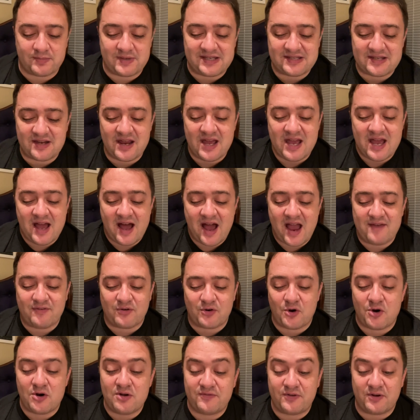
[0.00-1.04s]
He said, "I have
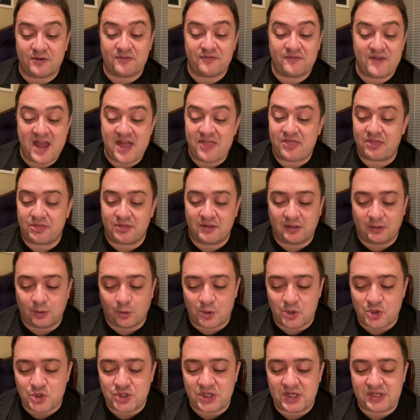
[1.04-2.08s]
heard of your faith in the
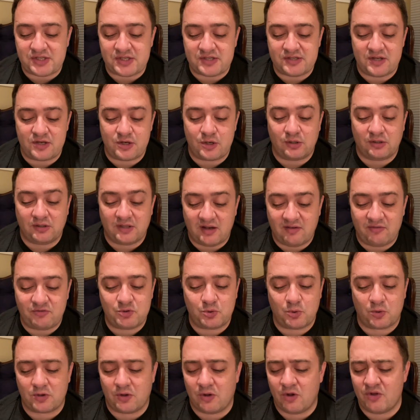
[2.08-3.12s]
Lord Jesus and your love
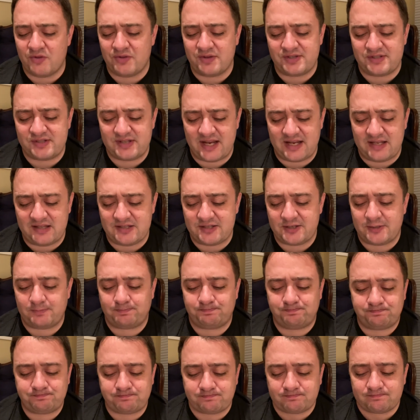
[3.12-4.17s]
toward all the saints,
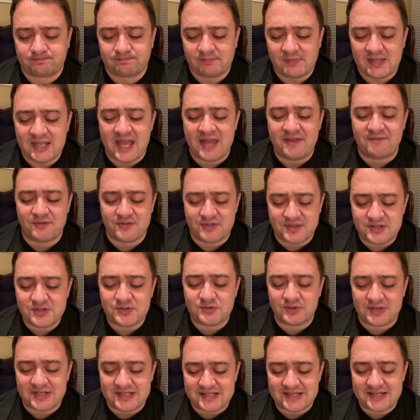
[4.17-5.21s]
and for this
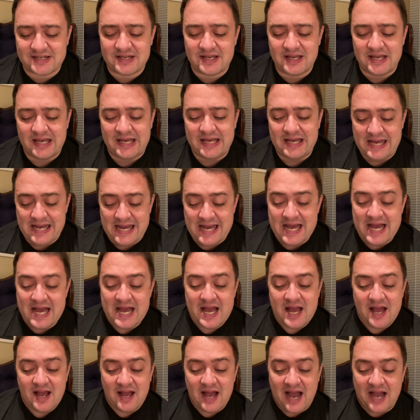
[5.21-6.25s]
reason."
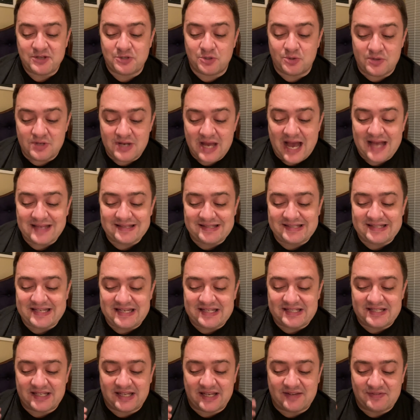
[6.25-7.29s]
I do not cease
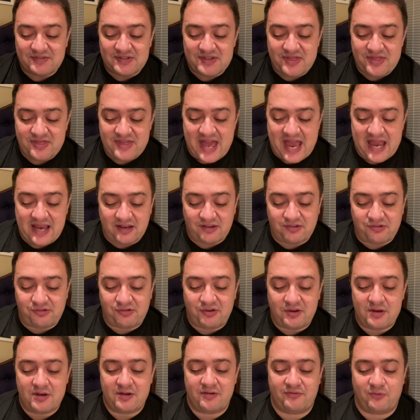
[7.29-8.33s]
to give thanks
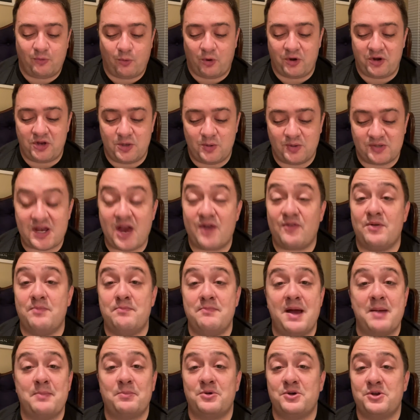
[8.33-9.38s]
for you as I
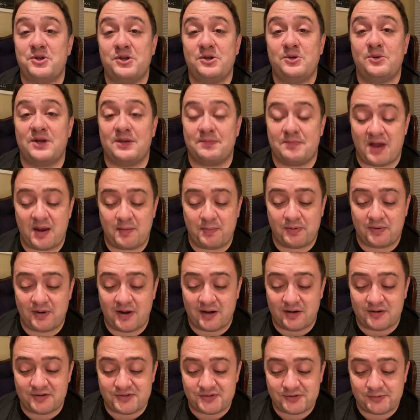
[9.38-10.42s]
remember you in my
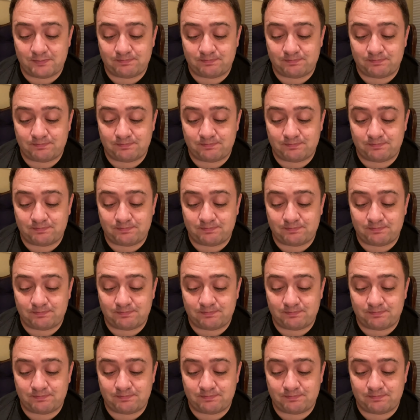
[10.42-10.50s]
prayers.